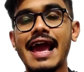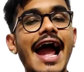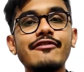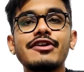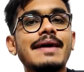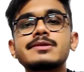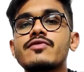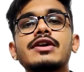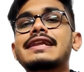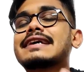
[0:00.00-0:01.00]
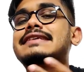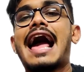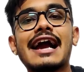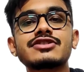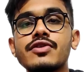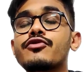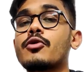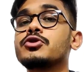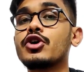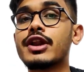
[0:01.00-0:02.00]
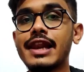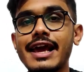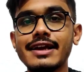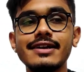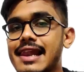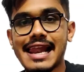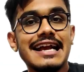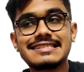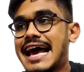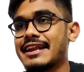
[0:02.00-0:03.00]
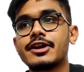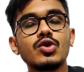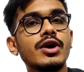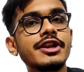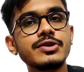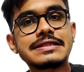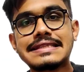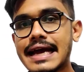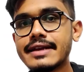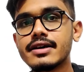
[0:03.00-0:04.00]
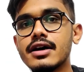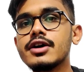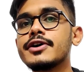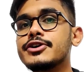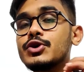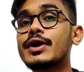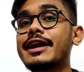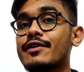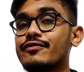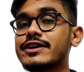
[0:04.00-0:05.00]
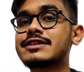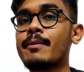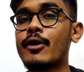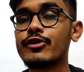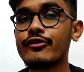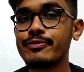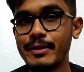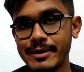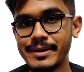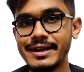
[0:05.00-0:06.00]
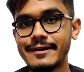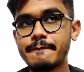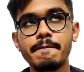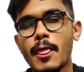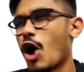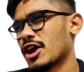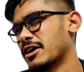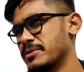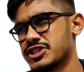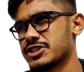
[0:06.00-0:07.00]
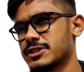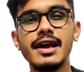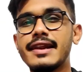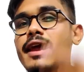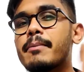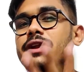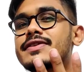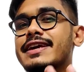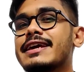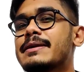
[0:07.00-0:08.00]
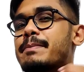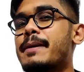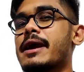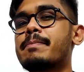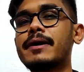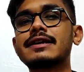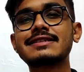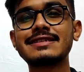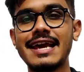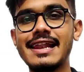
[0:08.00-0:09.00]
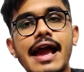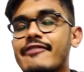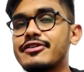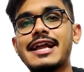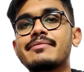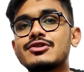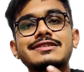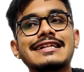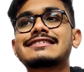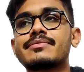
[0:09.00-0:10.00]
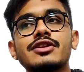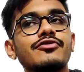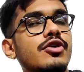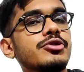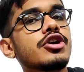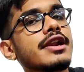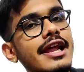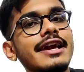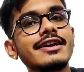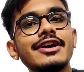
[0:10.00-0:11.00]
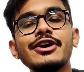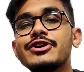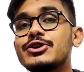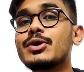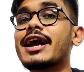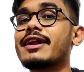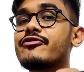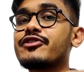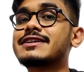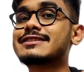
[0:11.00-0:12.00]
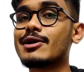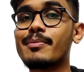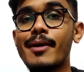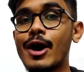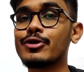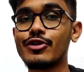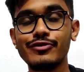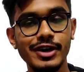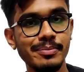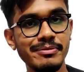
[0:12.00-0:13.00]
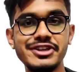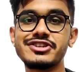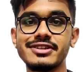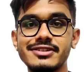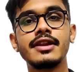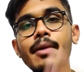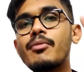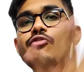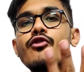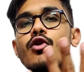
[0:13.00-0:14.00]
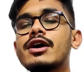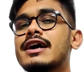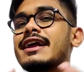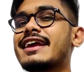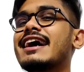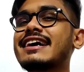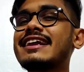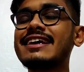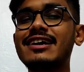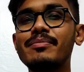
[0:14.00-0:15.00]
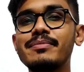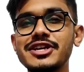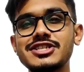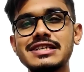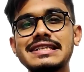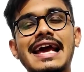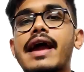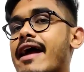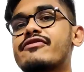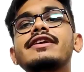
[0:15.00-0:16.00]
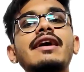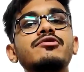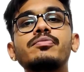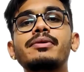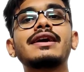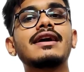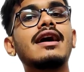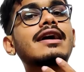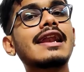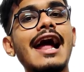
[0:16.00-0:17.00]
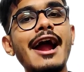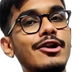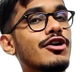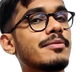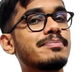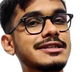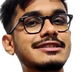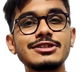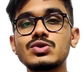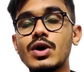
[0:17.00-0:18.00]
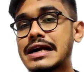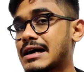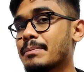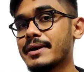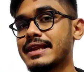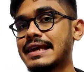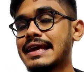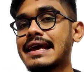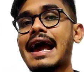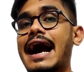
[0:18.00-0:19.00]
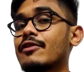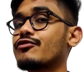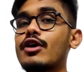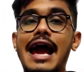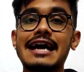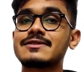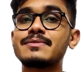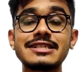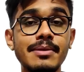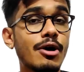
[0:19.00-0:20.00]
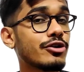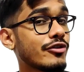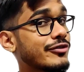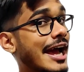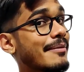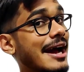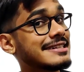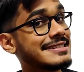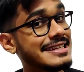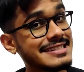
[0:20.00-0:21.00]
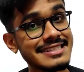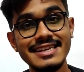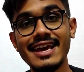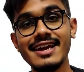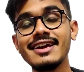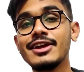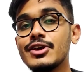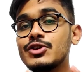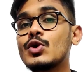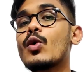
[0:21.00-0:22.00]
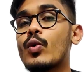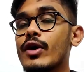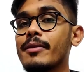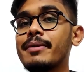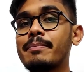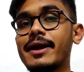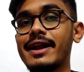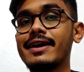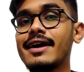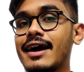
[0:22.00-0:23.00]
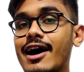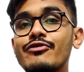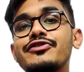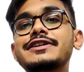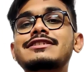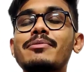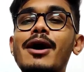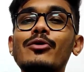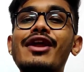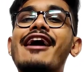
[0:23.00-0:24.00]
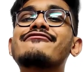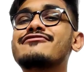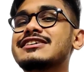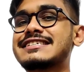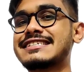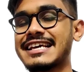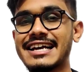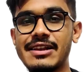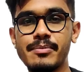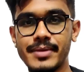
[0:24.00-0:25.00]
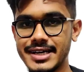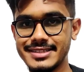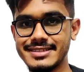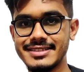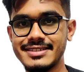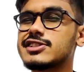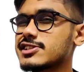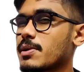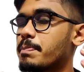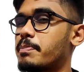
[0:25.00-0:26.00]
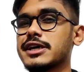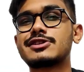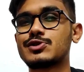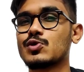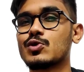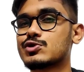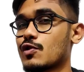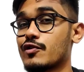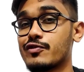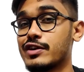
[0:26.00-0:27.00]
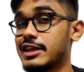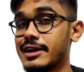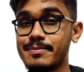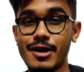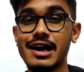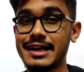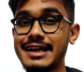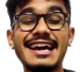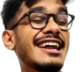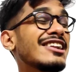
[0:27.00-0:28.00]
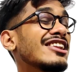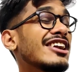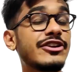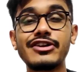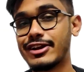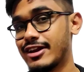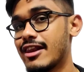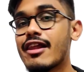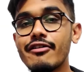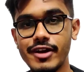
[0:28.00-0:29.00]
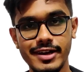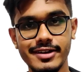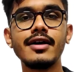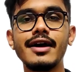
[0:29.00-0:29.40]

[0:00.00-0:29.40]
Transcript: Every time someone takes action from your link, like signing to a newsletter, you get a fixed amount of payment or a commission. Number three, pay per sale. Every time you sell something from your link, you get a fixed amount of commission. Number four, reoccurring commission. Every time you bring a client or a business to a company and for as much amount of time as they say, you will be paid a fixed amount every single month. This is the best source of affiliate marketing and I literally love it.